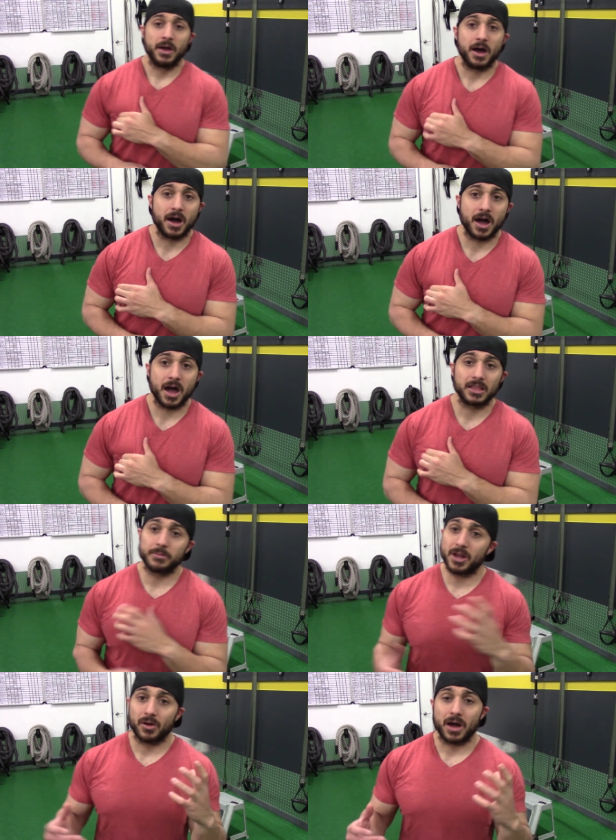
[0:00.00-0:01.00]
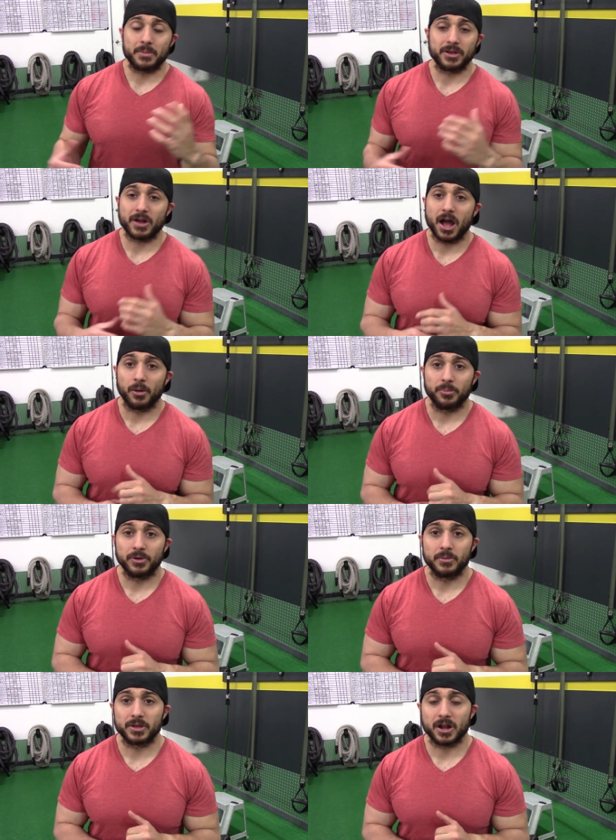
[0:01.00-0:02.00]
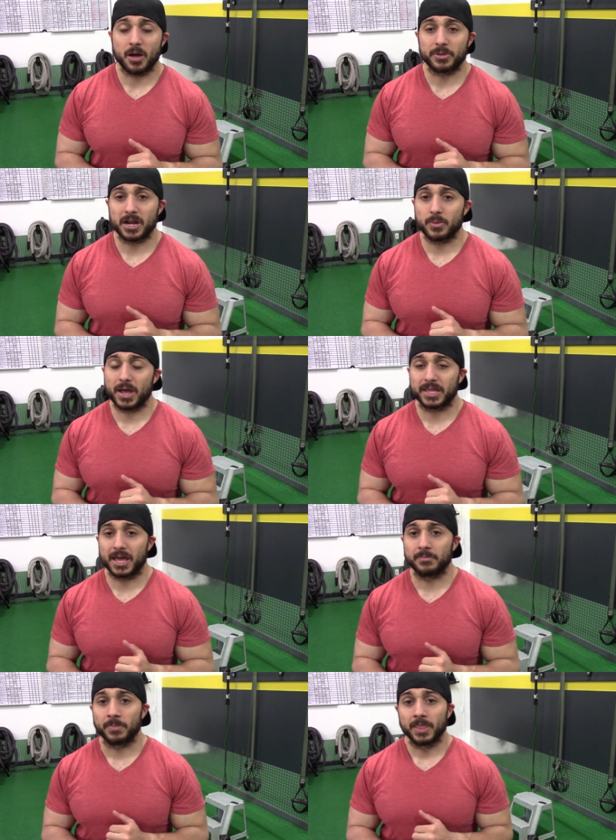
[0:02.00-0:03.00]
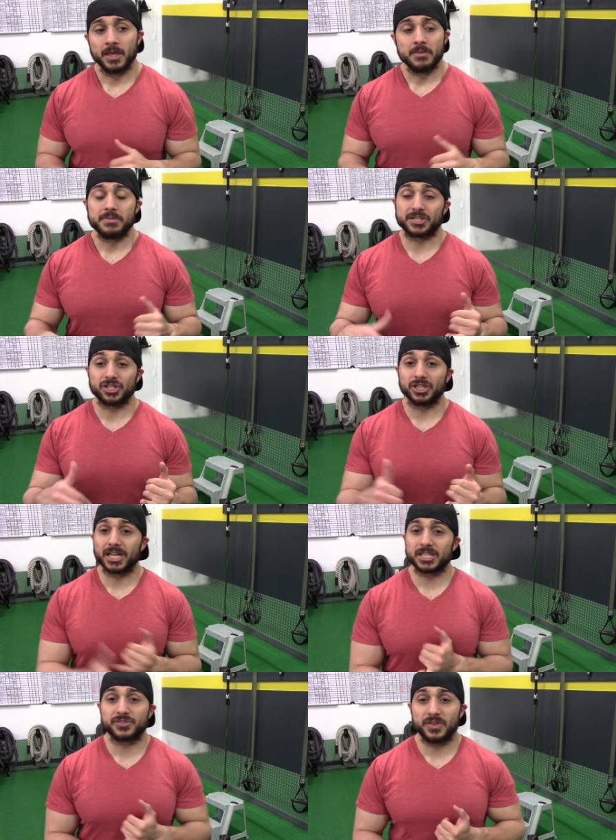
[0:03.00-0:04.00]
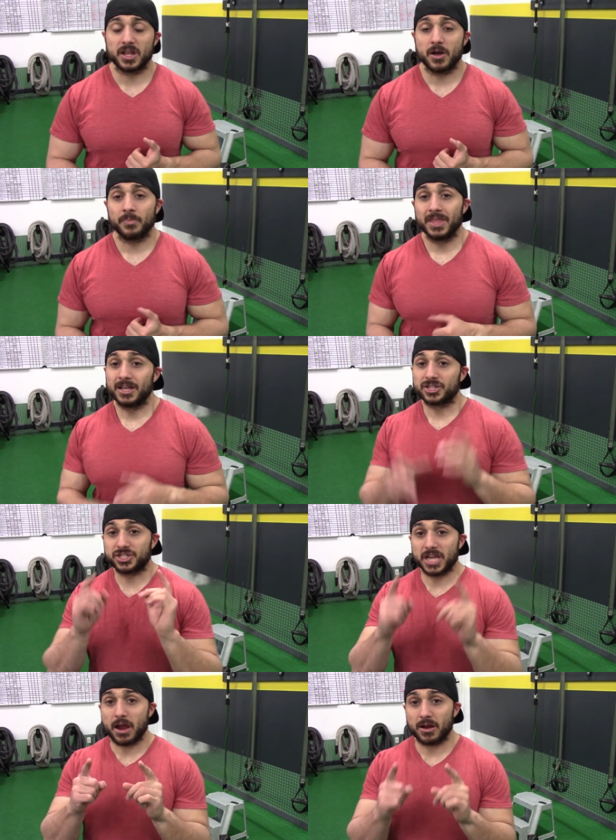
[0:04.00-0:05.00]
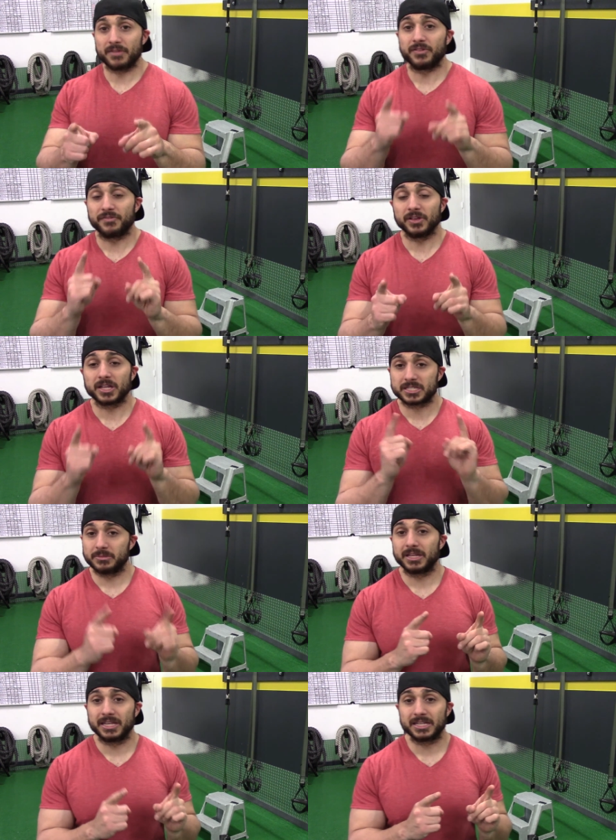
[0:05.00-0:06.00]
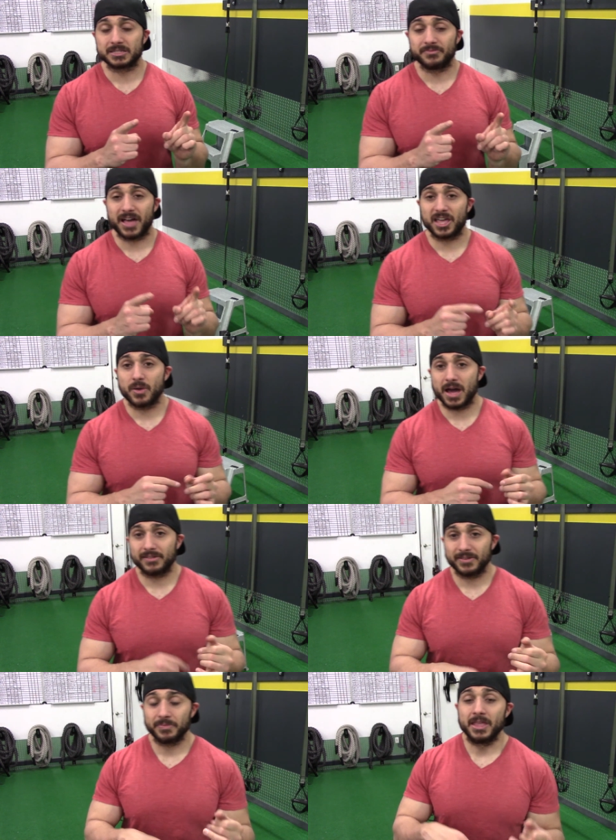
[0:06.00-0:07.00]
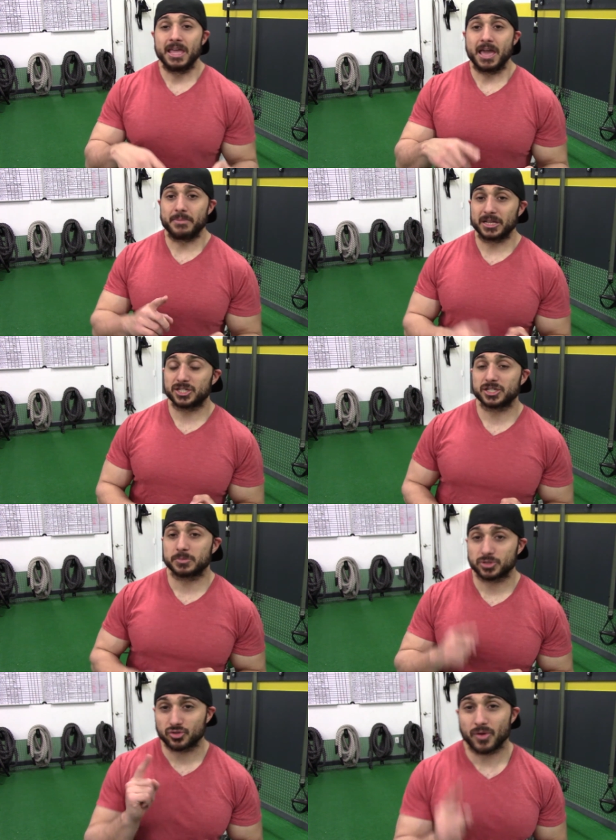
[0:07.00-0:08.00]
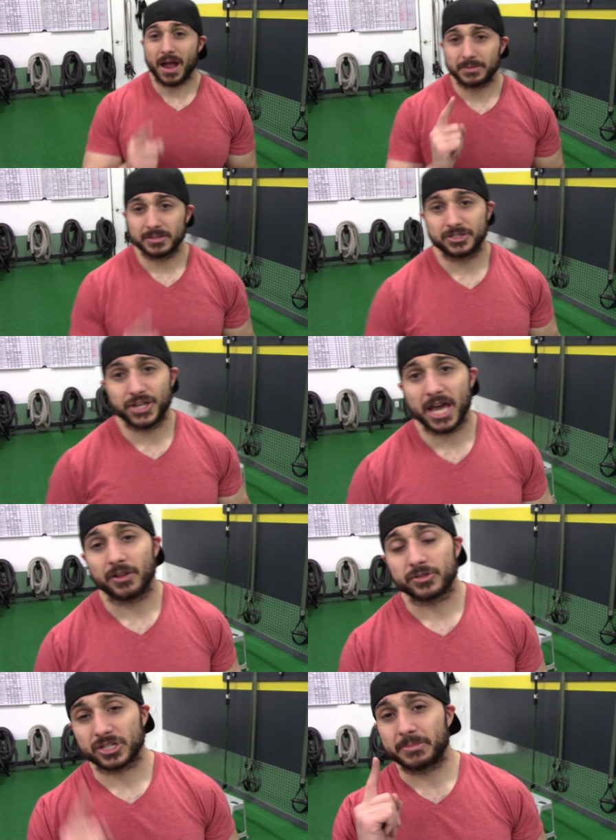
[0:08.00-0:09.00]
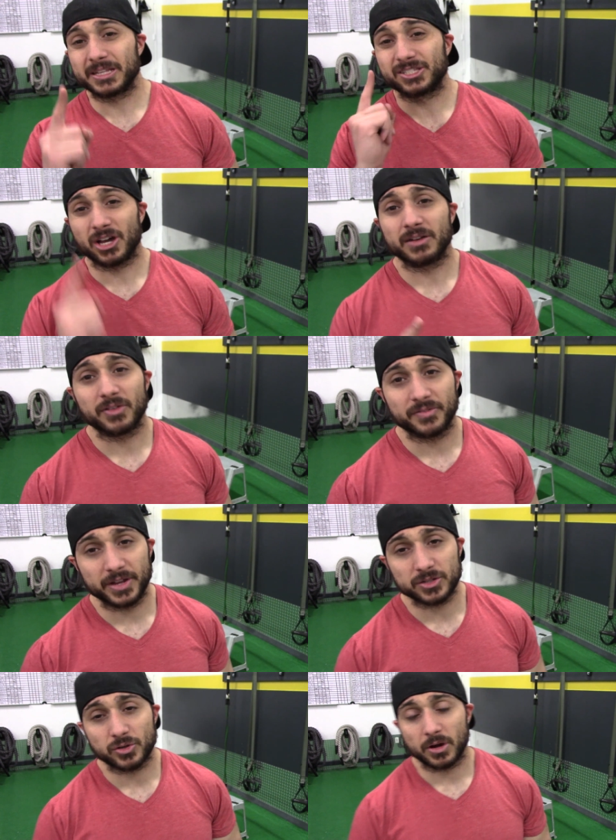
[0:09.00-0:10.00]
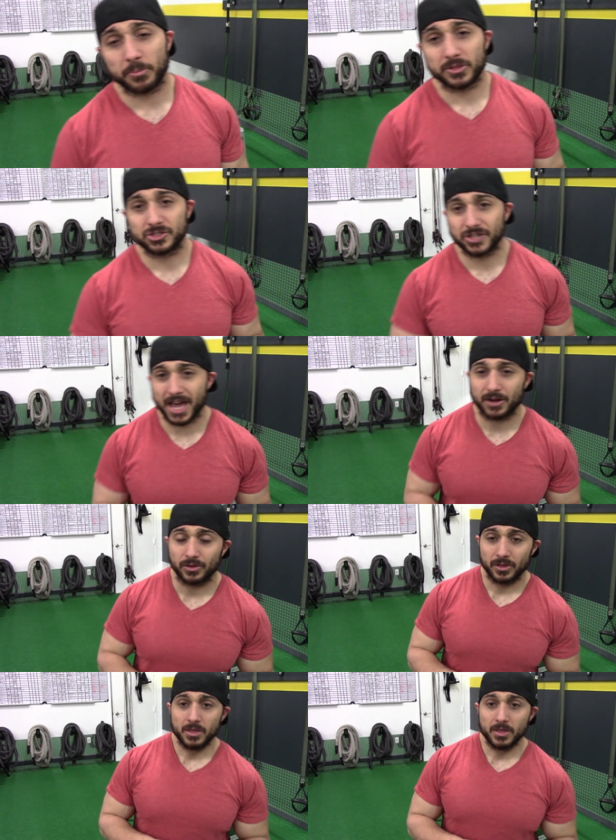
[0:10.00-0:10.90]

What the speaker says: Let me know. I'm here to help. I'm here to help in any way I can. Make sure you like this video, share it if you feel like somebody can get some value out of it, and make sure you subscribe to the channel. There's going to be a ton of other videos going up on this channel,